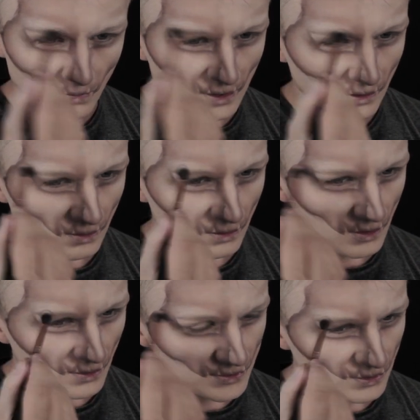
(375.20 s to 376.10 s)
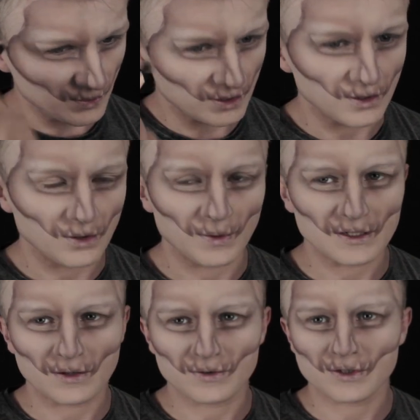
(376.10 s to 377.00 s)
while also working your way
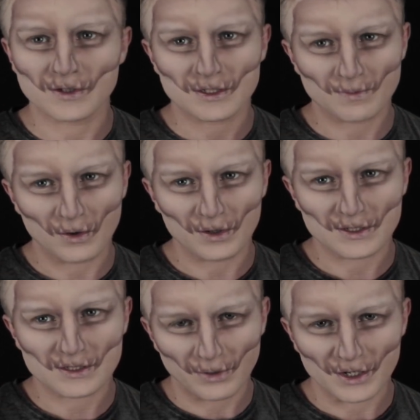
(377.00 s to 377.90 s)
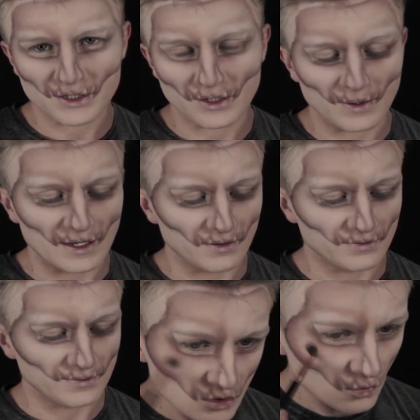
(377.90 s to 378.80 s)
down to the smallest brush that you have.
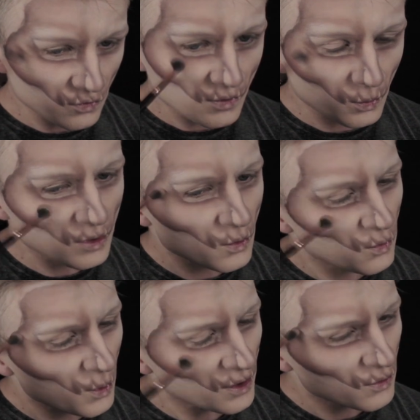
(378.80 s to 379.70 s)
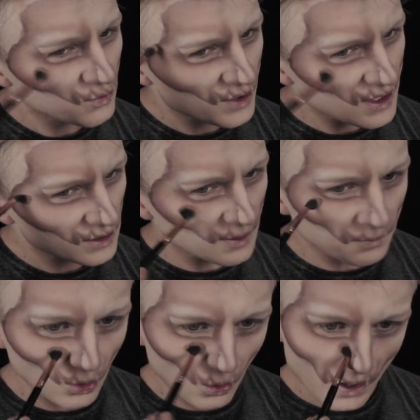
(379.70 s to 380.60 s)
So we want to really
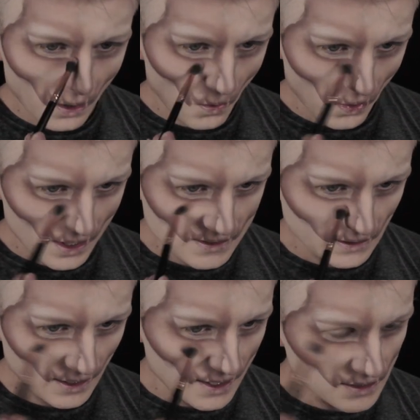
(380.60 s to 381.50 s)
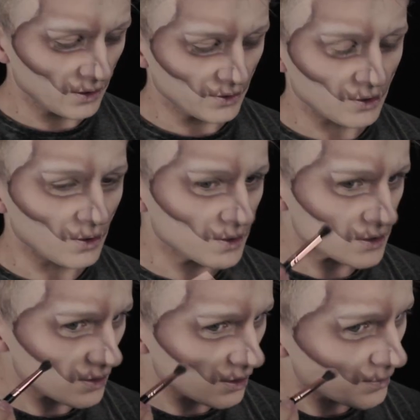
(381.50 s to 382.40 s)
blow out this light colored
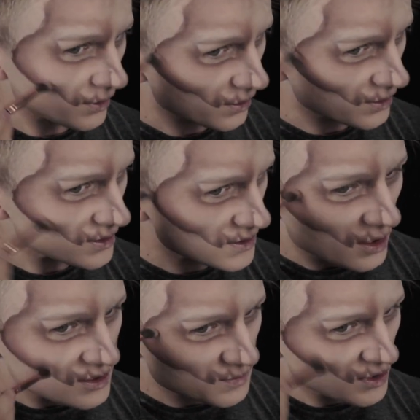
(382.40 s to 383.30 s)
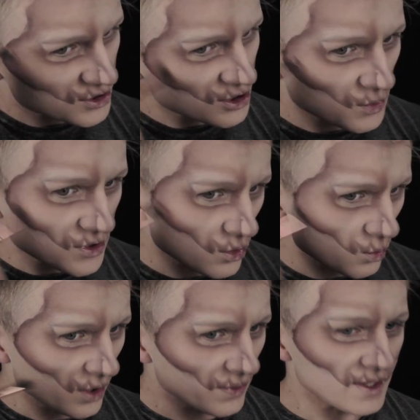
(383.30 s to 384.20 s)
contour, because as much as we don't
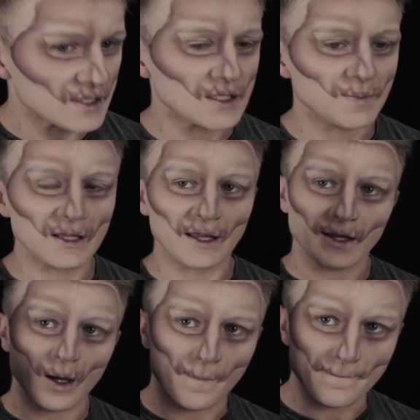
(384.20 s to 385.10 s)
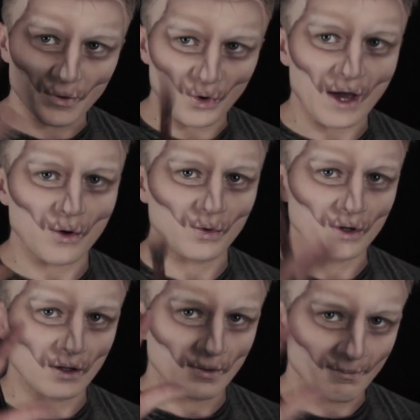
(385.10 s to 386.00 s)
want this to be like a
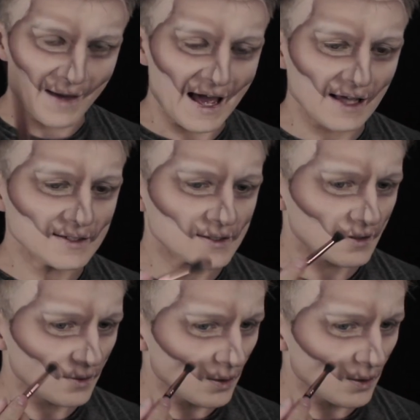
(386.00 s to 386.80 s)
brown mask,